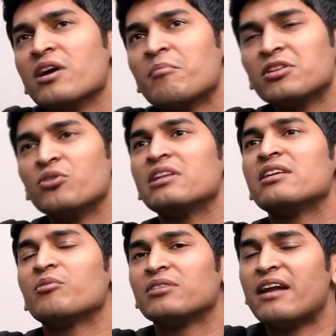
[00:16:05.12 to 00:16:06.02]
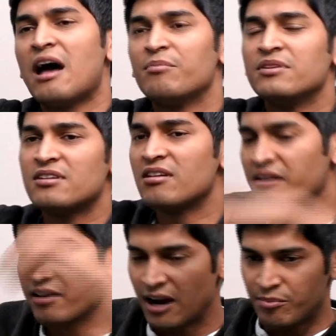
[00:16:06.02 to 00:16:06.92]
But the only thing that happens in an
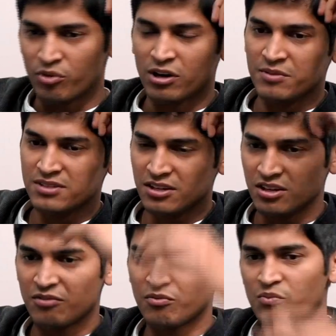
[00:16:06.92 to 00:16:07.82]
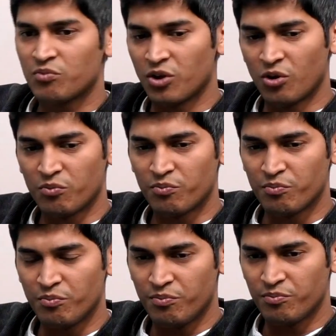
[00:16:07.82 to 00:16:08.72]
undergrad program is that, you know,
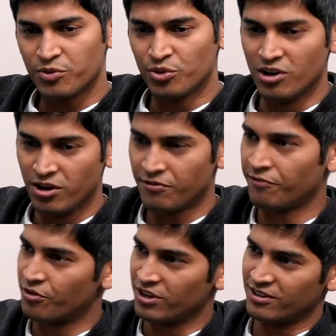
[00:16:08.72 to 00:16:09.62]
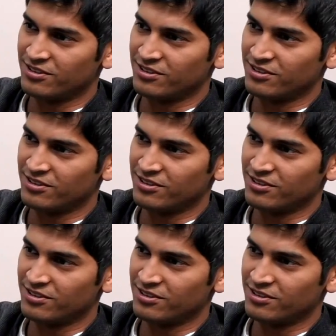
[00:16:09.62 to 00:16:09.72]
you learn for 4 years.